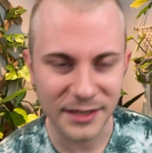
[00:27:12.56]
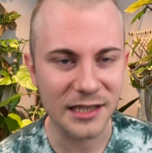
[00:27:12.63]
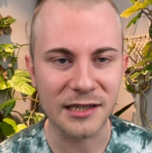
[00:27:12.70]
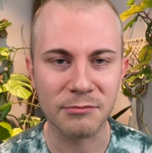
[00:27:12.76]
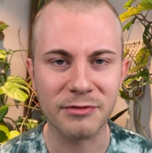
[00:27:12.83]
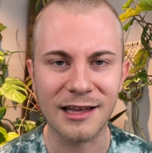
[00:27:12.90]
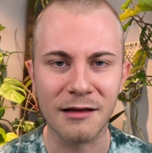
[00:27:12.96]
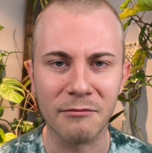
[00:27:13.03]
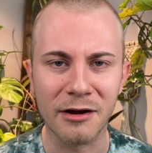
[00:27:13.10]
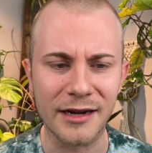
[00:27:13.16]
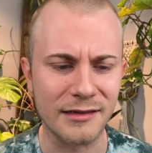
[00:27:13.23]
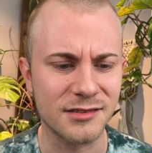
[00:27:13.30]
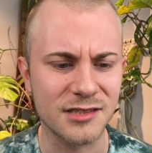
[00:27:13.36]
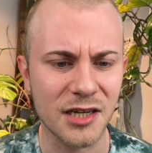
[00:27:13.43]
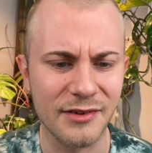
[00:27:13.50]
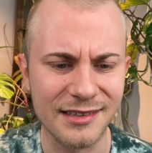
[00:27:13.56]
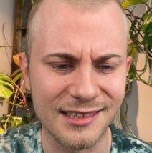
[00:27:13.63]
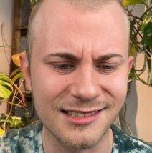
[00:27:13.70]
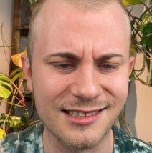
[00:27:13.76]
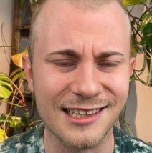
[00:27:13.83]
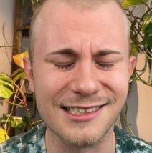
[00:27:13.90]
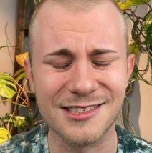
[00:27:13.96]
the plant market's going
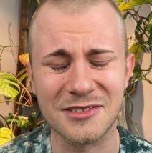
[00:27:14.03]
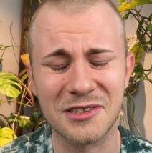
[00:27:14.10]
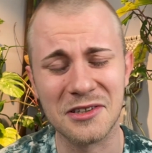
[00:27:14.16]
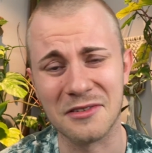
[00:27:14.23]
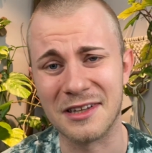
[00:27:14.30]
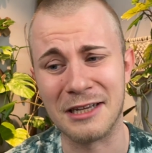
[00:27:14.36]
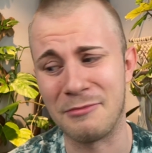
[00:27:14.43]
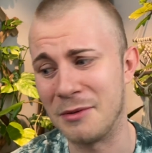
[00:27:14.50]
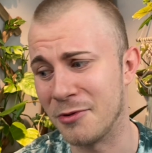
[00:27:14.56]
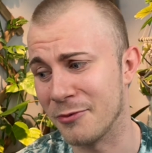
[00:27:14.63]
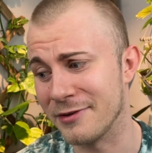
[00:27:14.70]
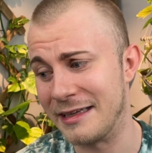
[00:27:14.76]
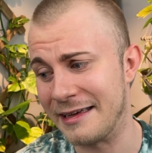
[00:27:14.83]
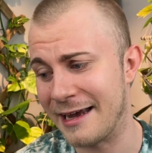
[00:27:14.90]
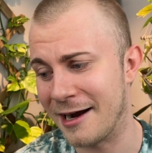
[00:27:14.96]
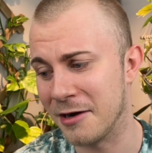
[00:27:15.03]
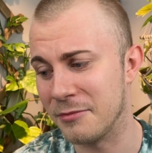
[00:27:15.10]
these days, so I don't think people really care,